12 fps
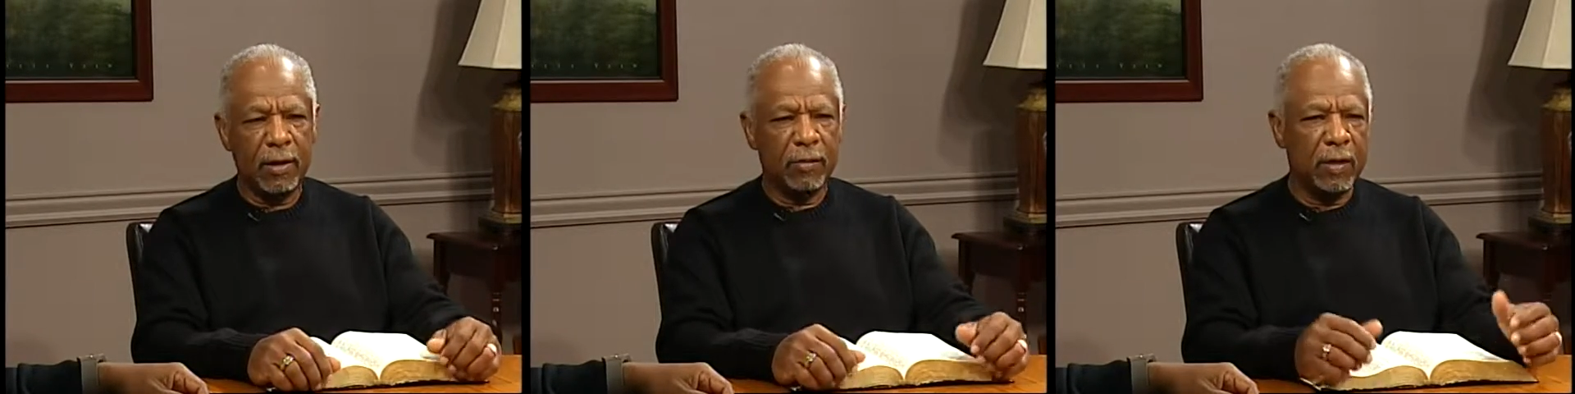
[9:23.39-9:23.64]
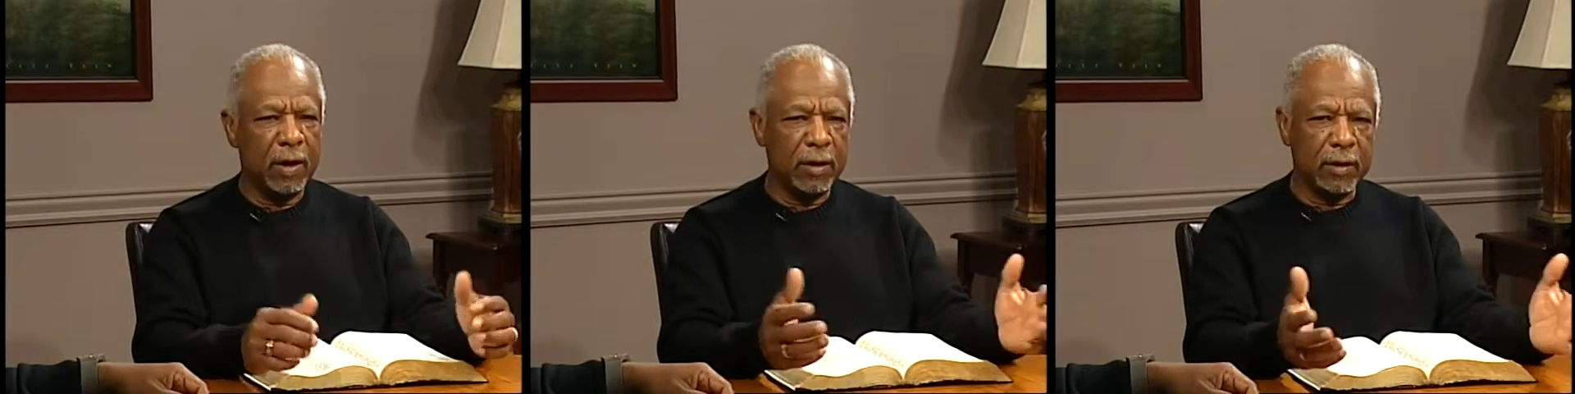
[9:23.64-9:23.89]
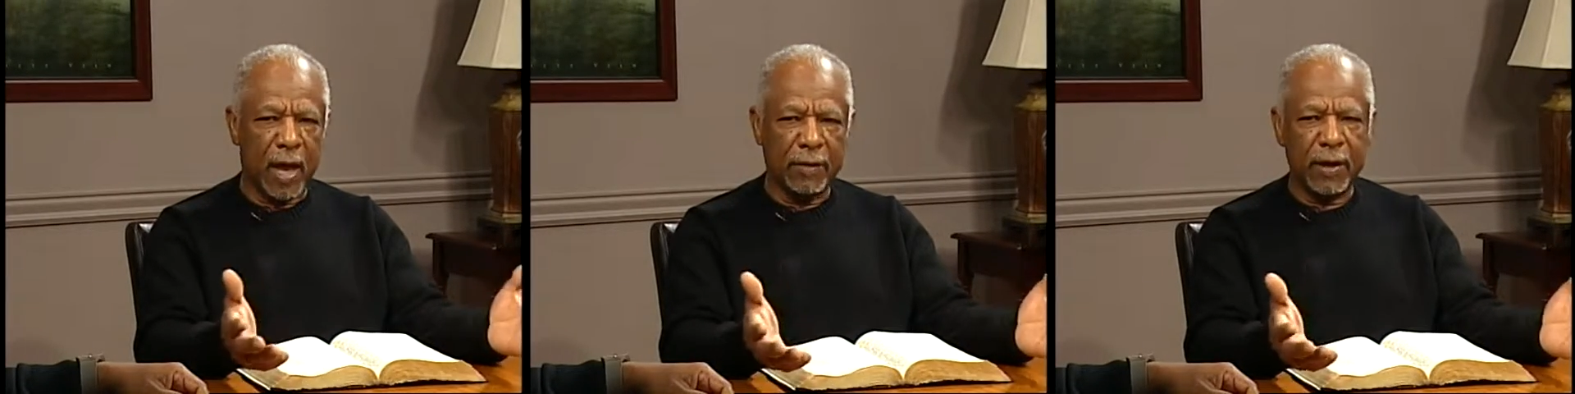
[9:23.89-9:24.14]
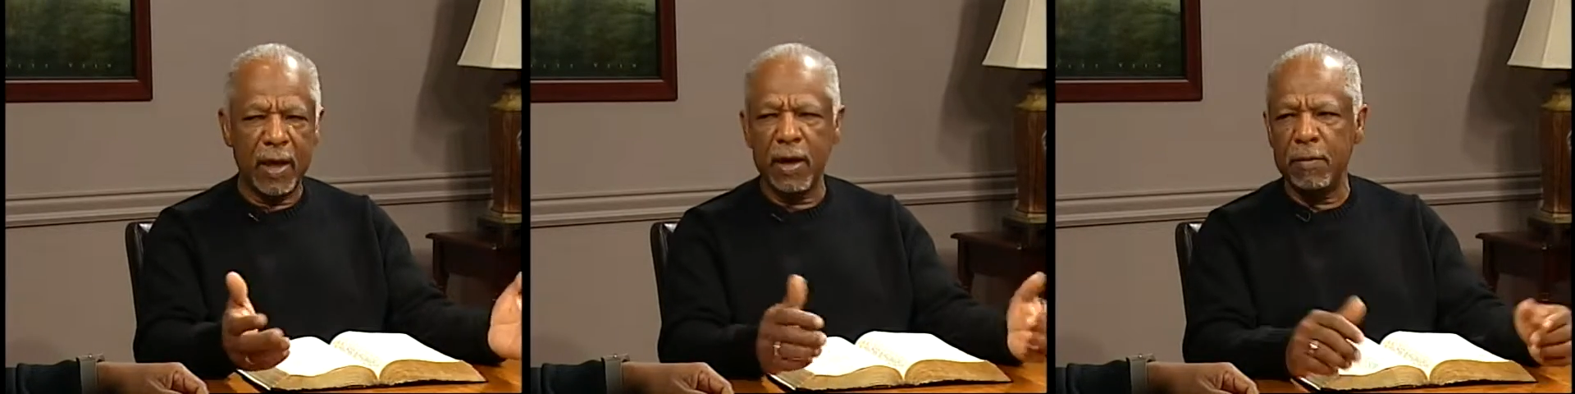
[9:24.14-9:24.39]
well, I
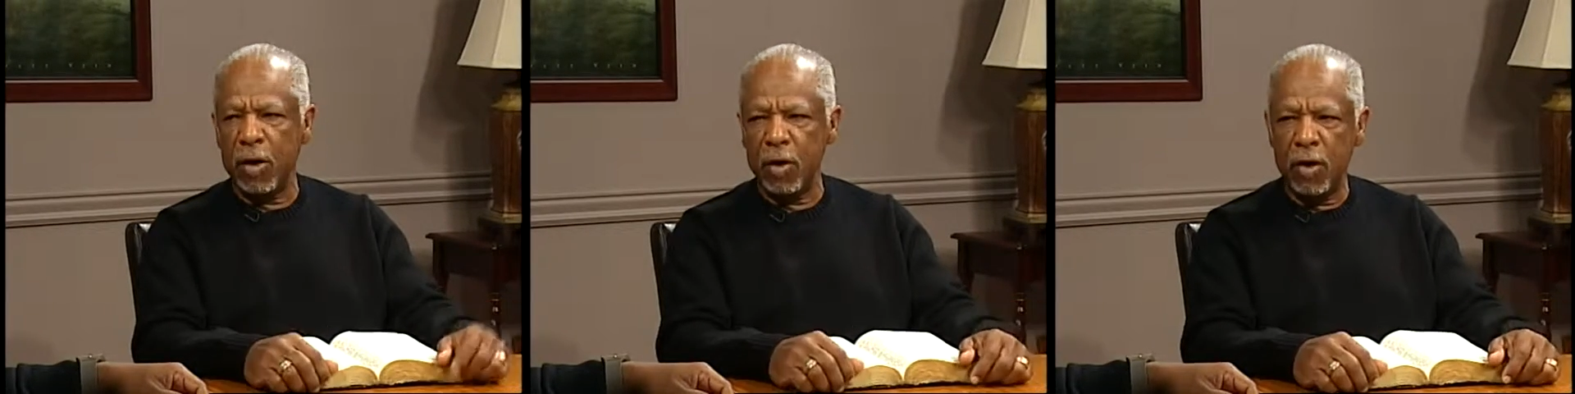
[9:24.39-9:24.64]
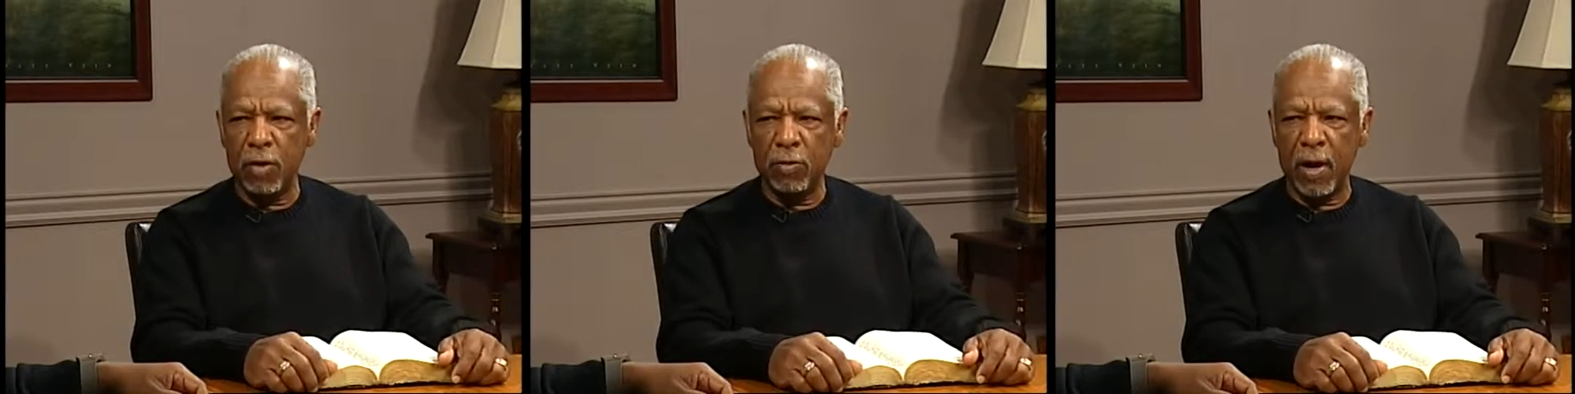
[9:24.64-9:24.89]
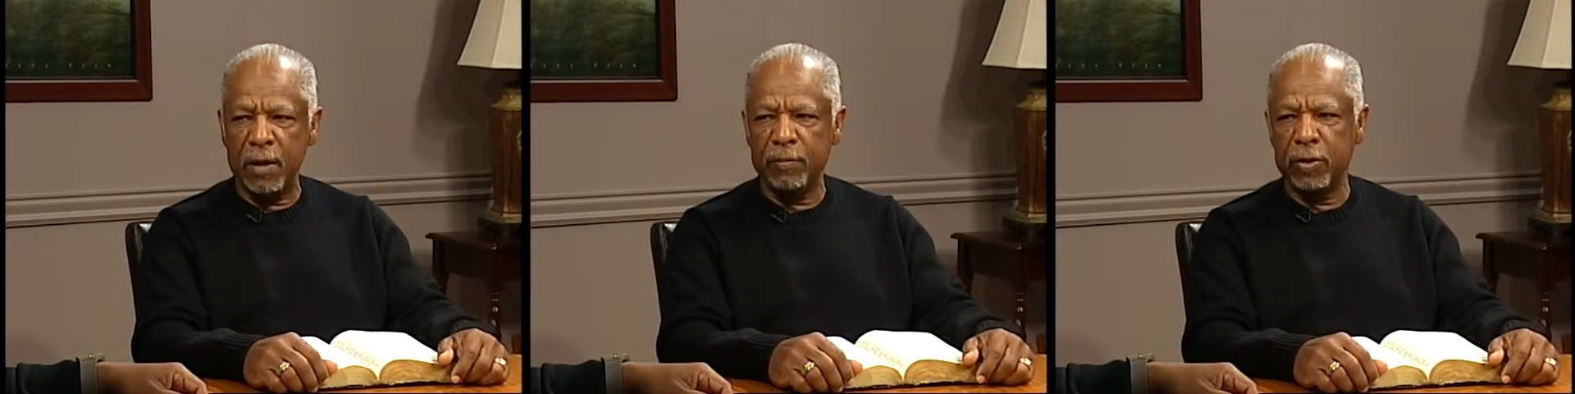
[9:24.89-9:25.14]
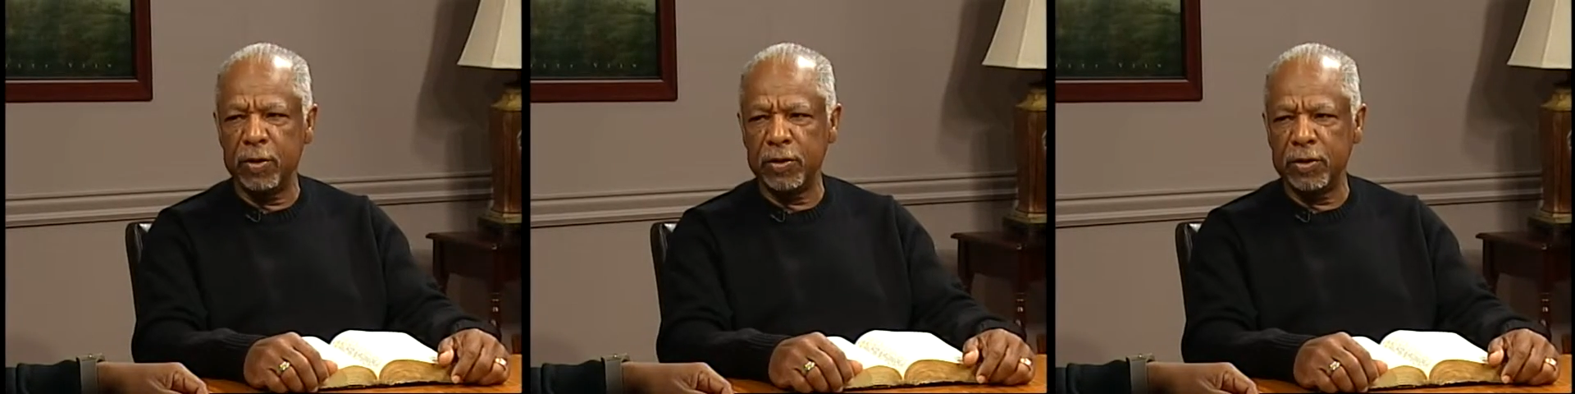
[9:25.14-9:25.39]
think I'm an all right
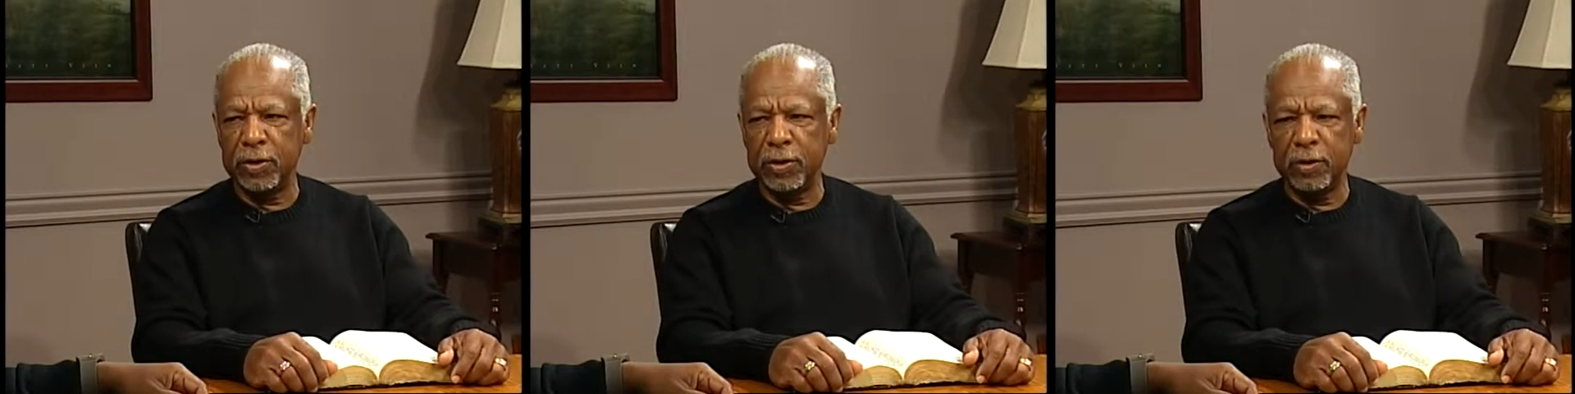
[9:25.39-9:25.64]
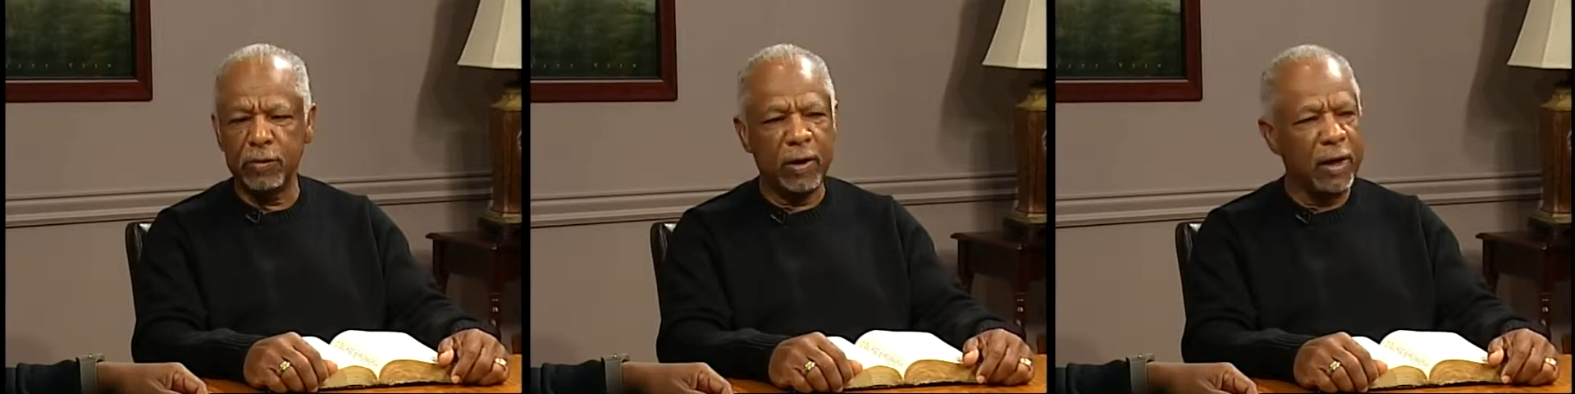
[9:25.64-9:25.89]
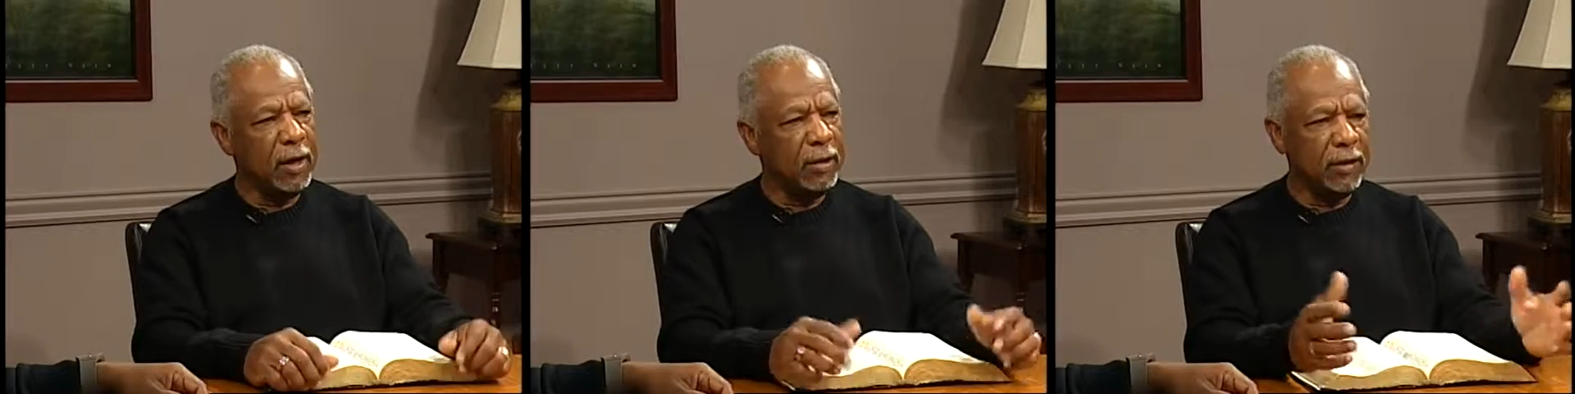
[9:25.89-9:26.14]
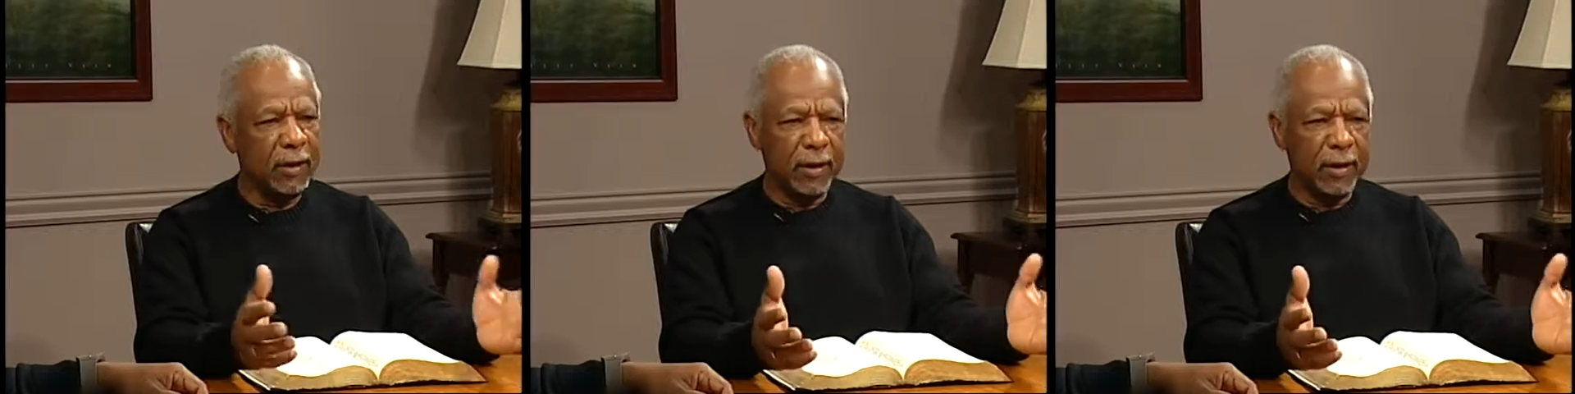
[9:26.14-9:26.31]
person. Mm. Well,